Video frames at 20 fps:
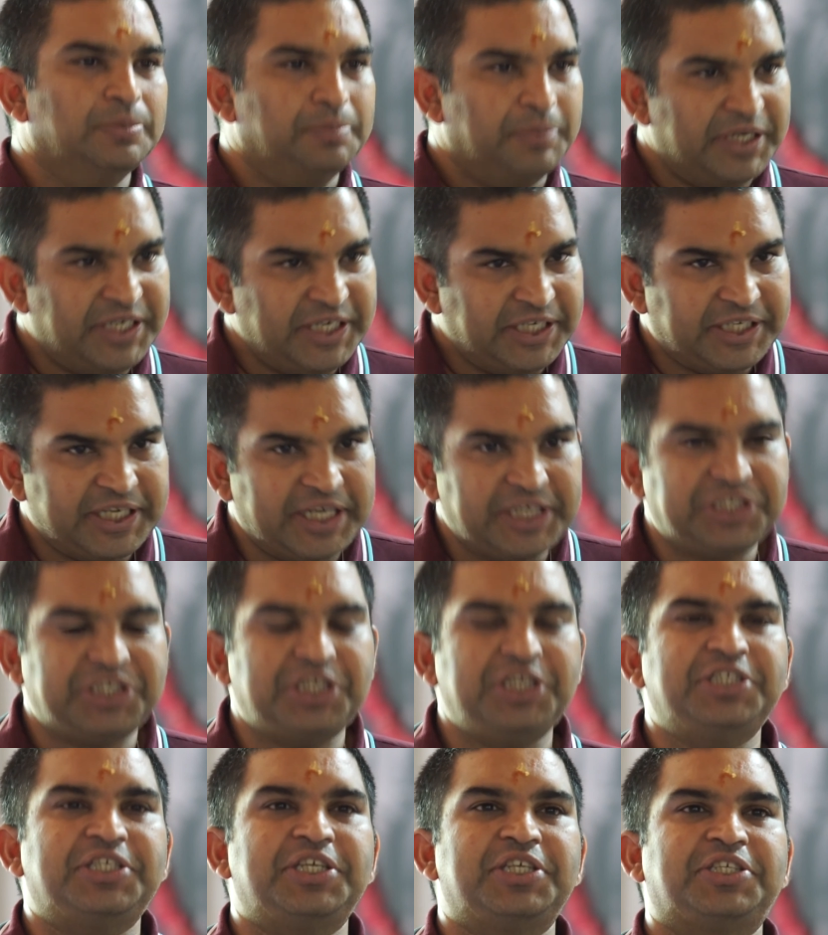
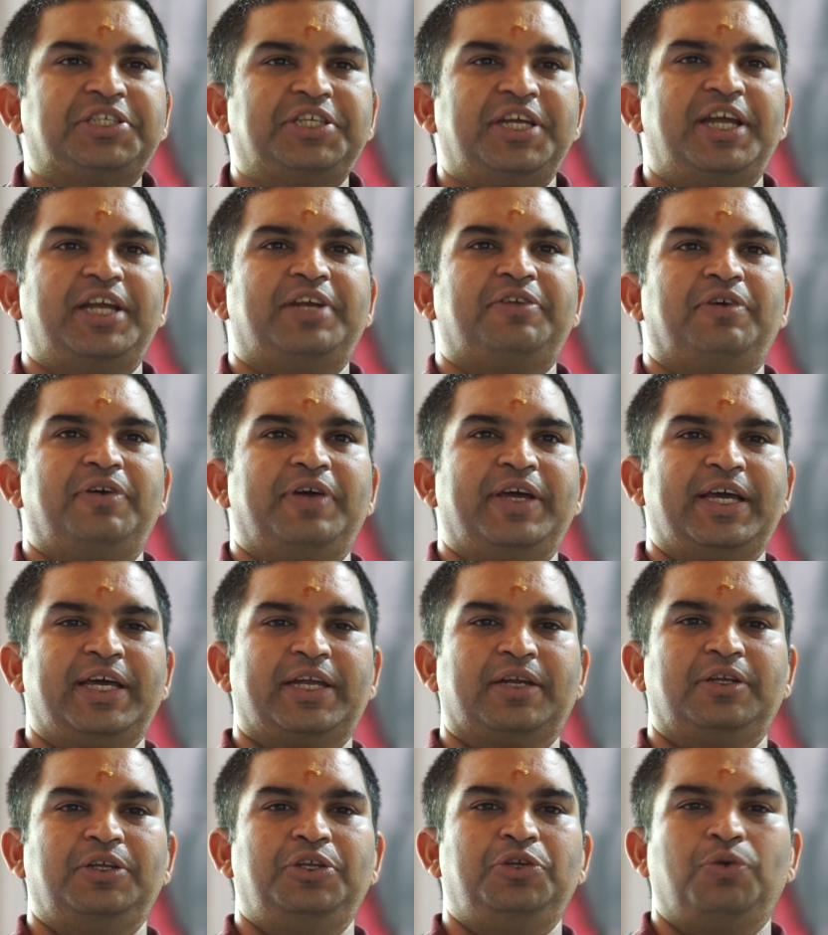Meditation is a state
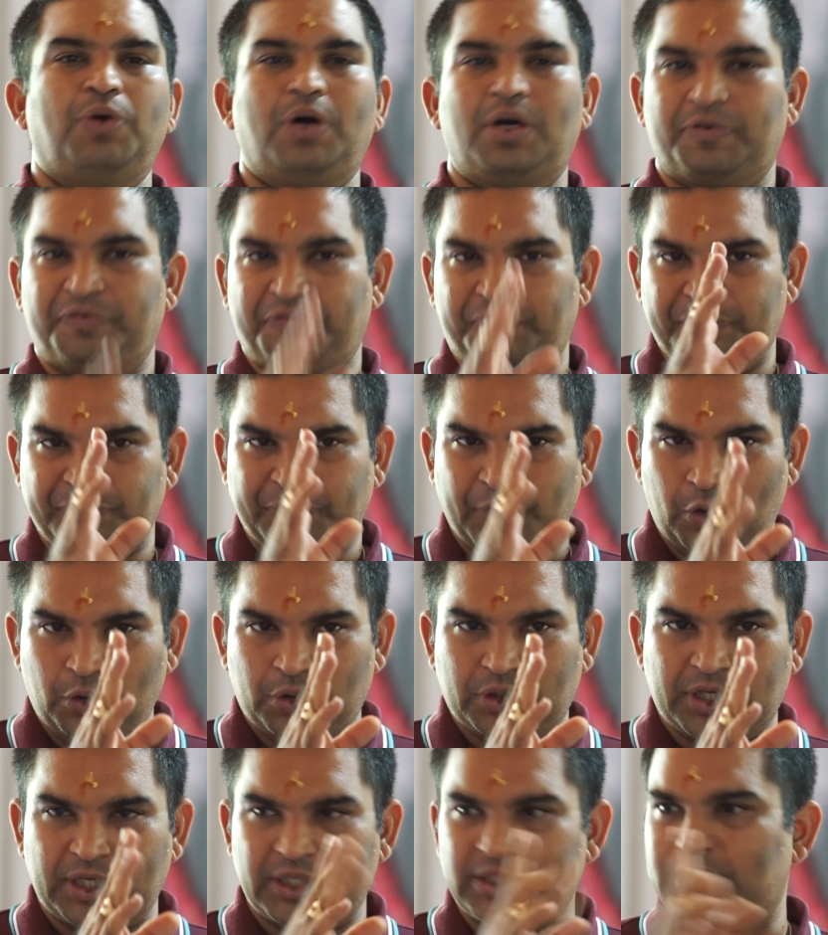where you are
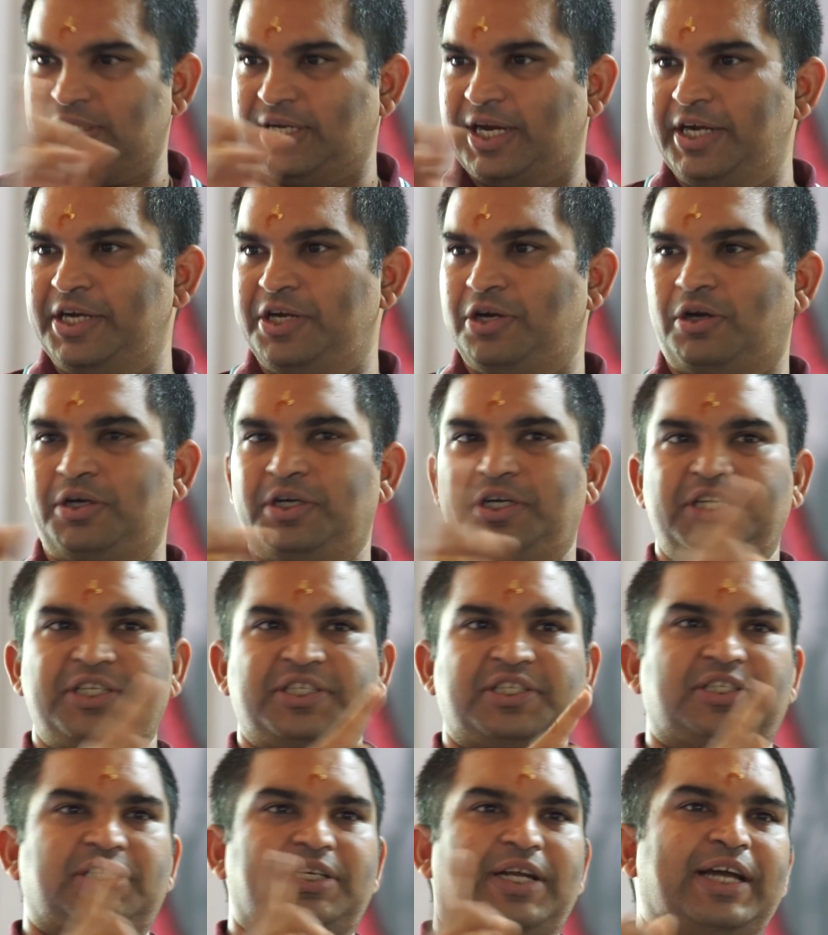focused and not
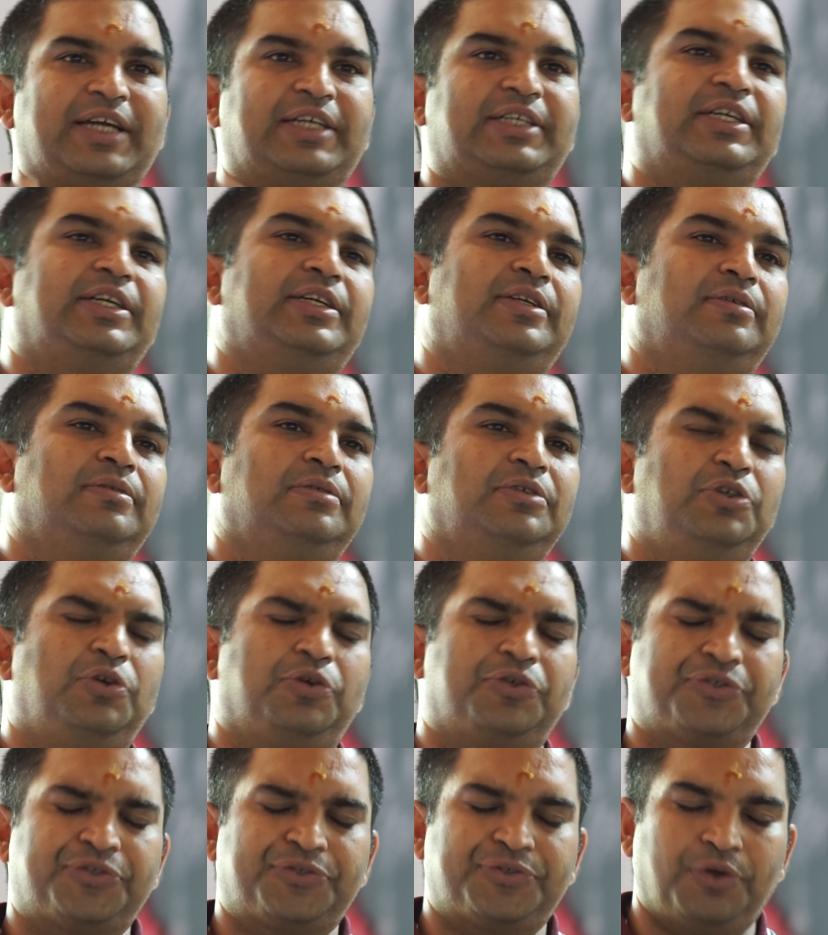distracted.
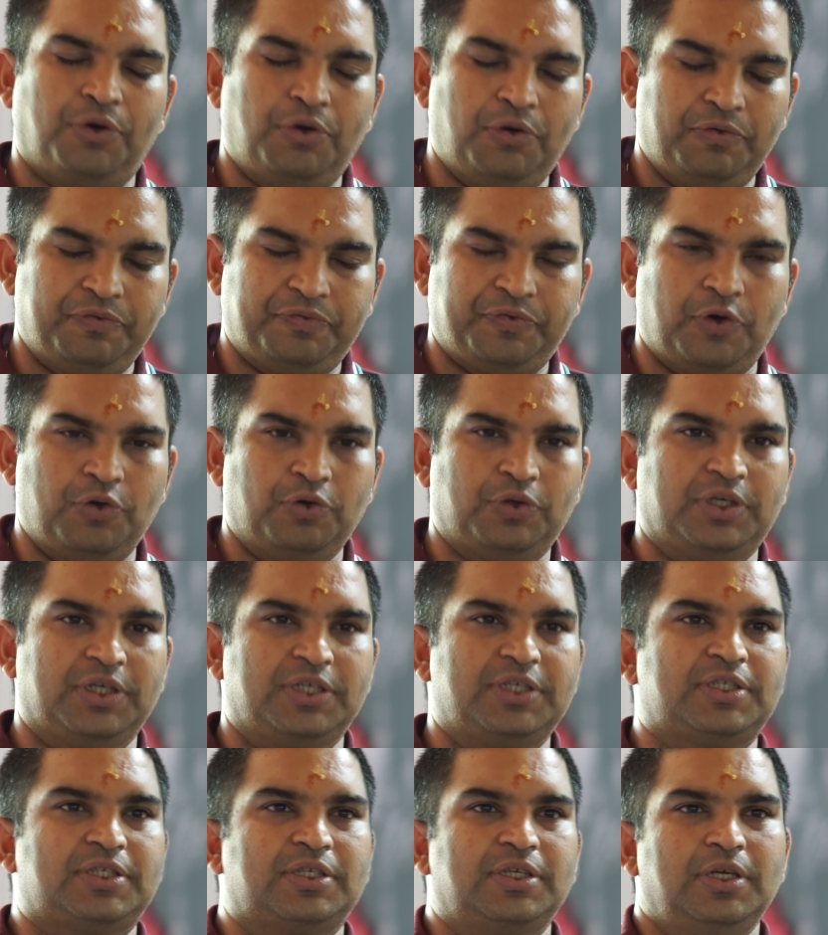You're so
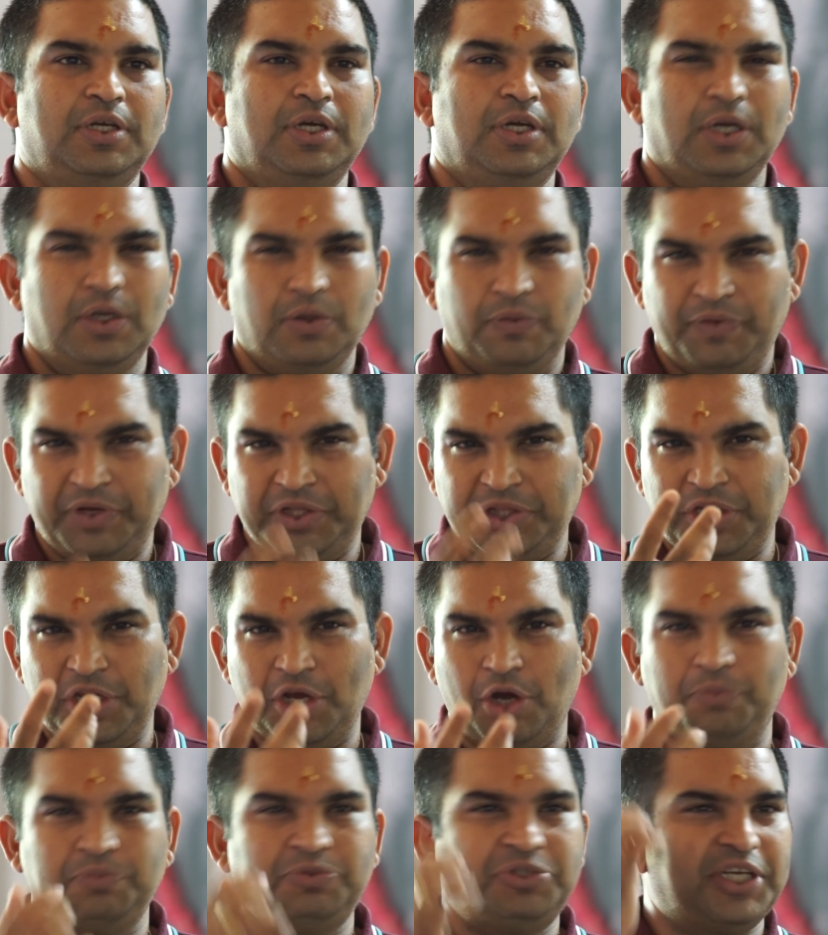focused with the
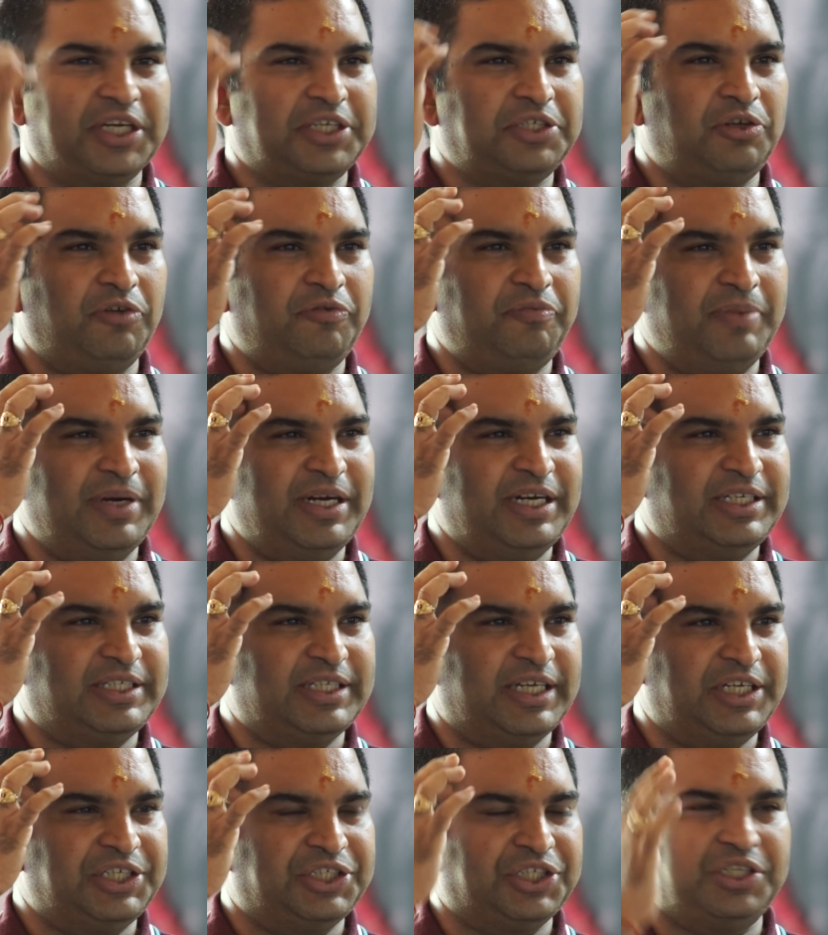object of
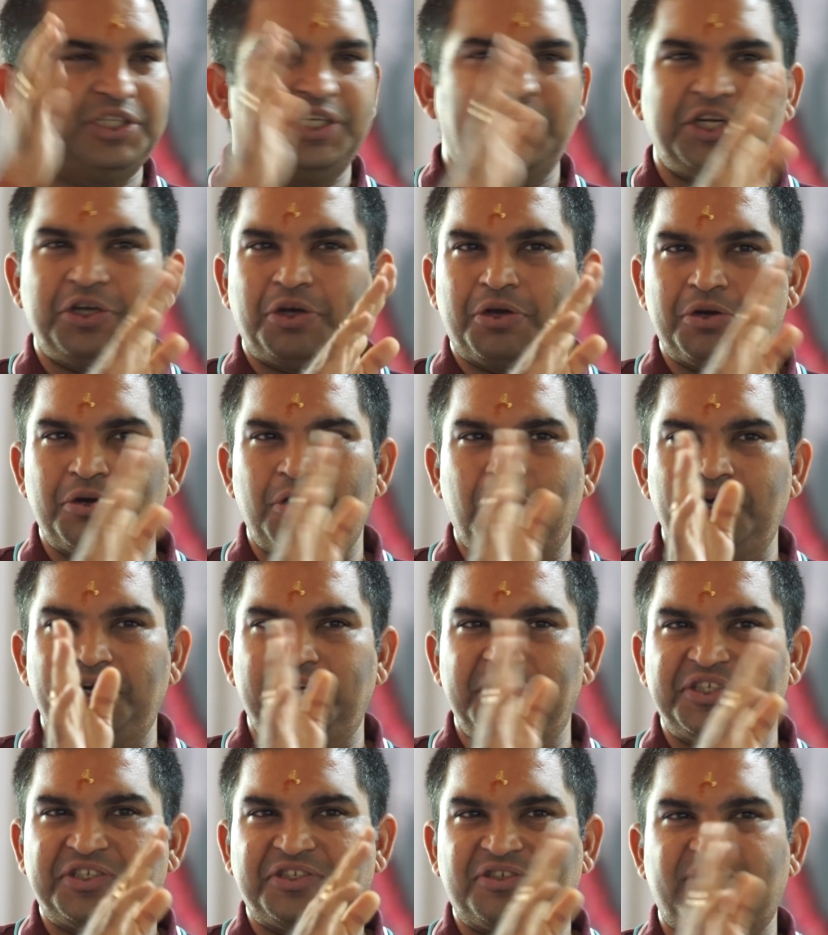meditation that you are
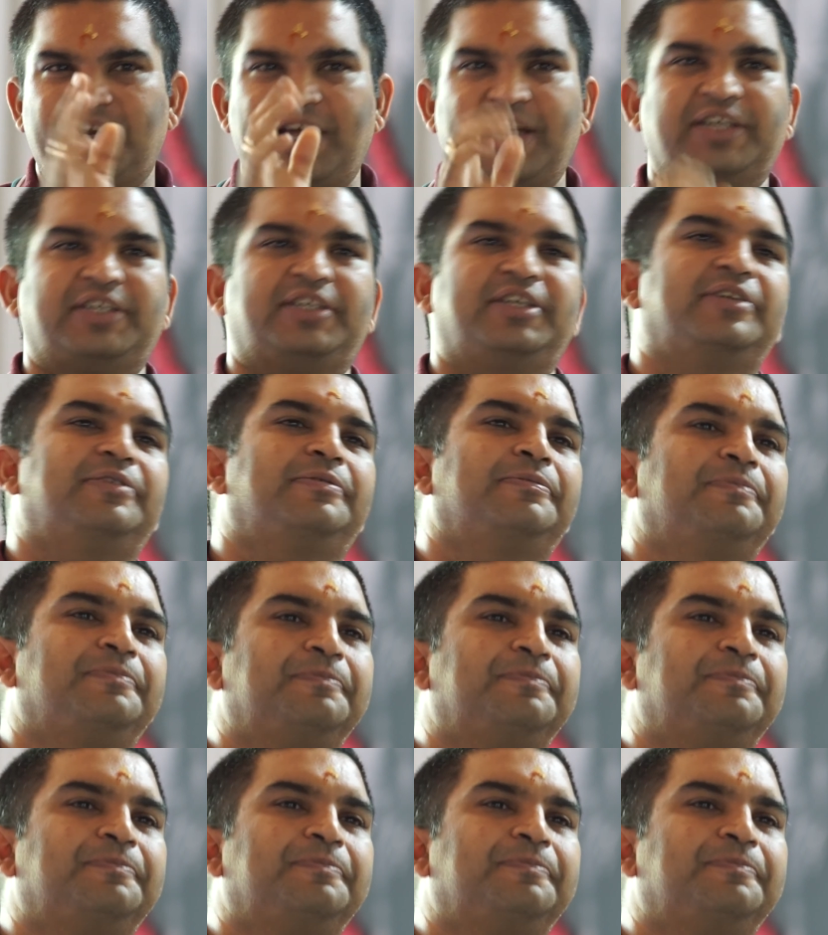not distracted.